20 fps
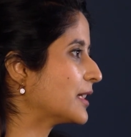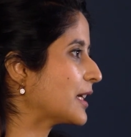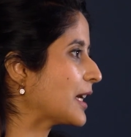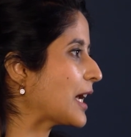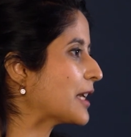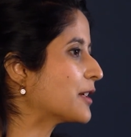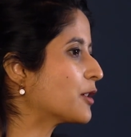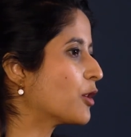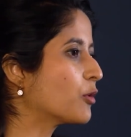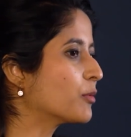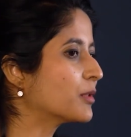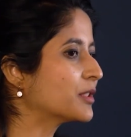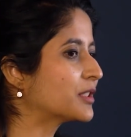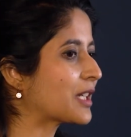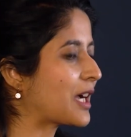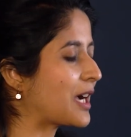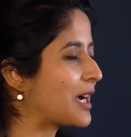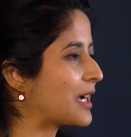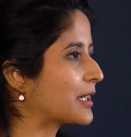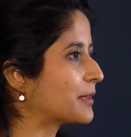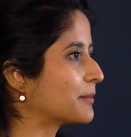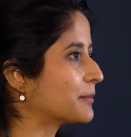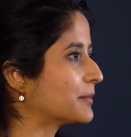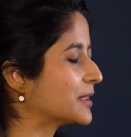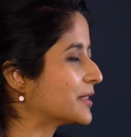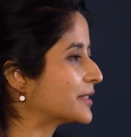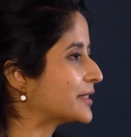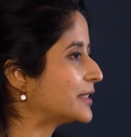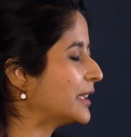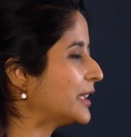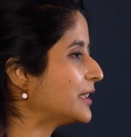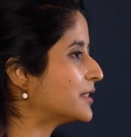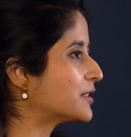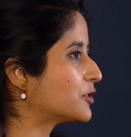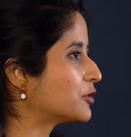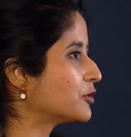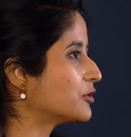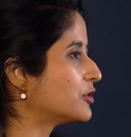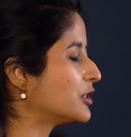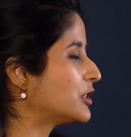And over time, this leads
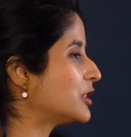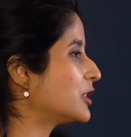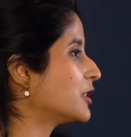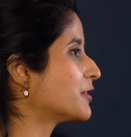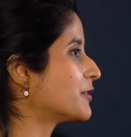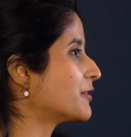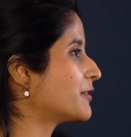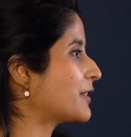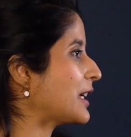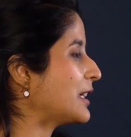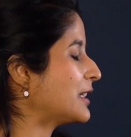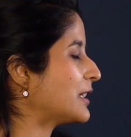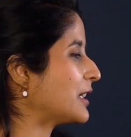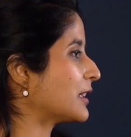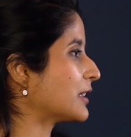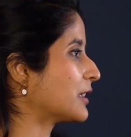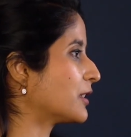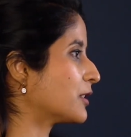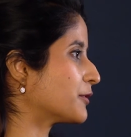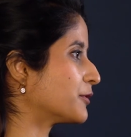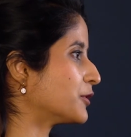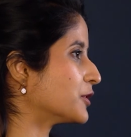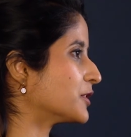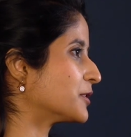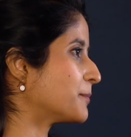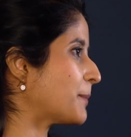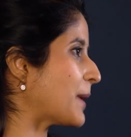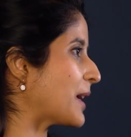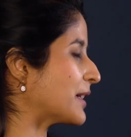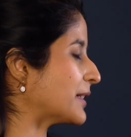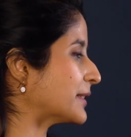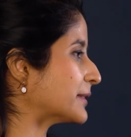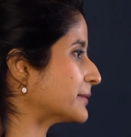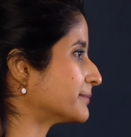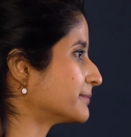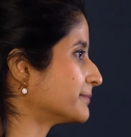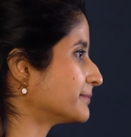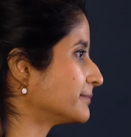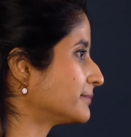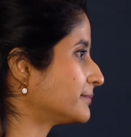to deteriorating of your
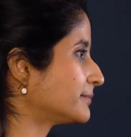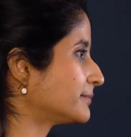spine.